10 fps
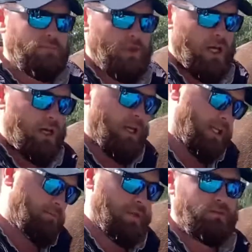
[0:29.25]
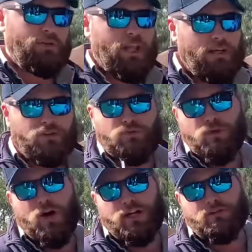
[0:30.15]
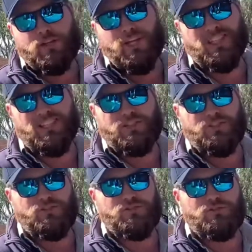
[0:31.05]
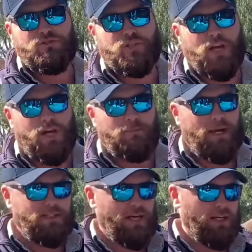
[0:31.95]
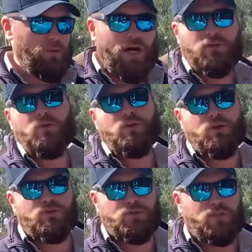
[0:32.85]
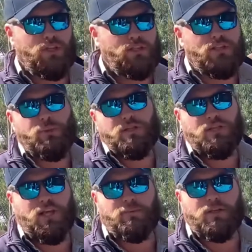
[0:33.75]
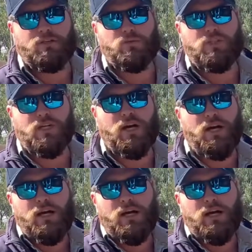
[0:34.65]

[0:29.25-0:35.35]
any bit related or riding related issues, maintaining weight, all those sorts of things, especially coming into winter.